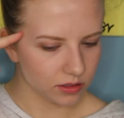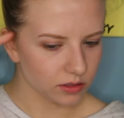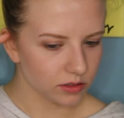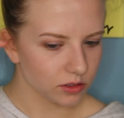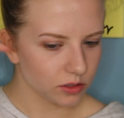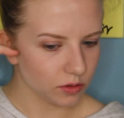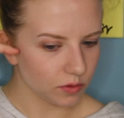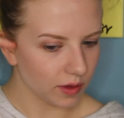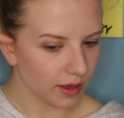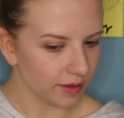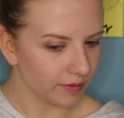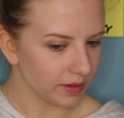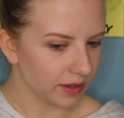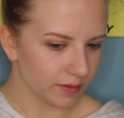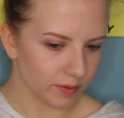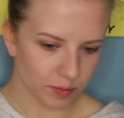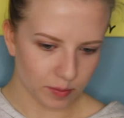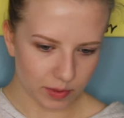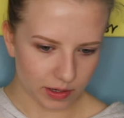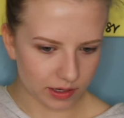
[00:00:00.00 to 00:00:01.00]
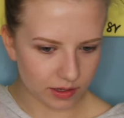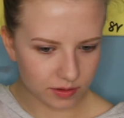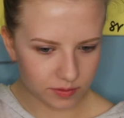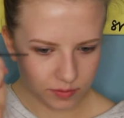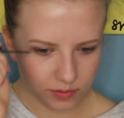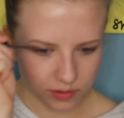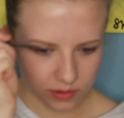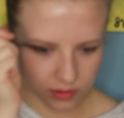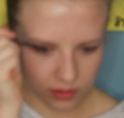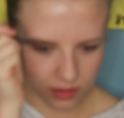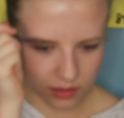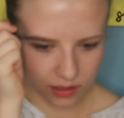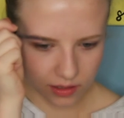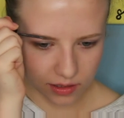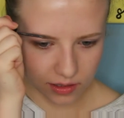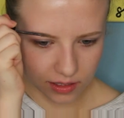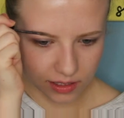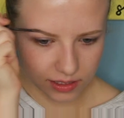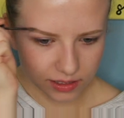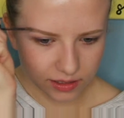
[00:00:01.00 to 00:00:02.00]
too heavy of a brow. I'm just going to
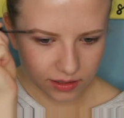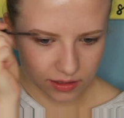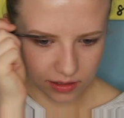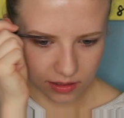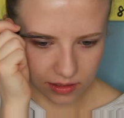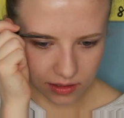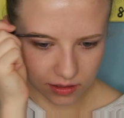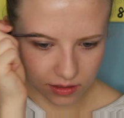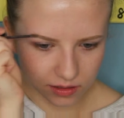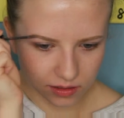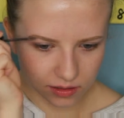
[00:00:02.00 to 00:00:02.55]
lightly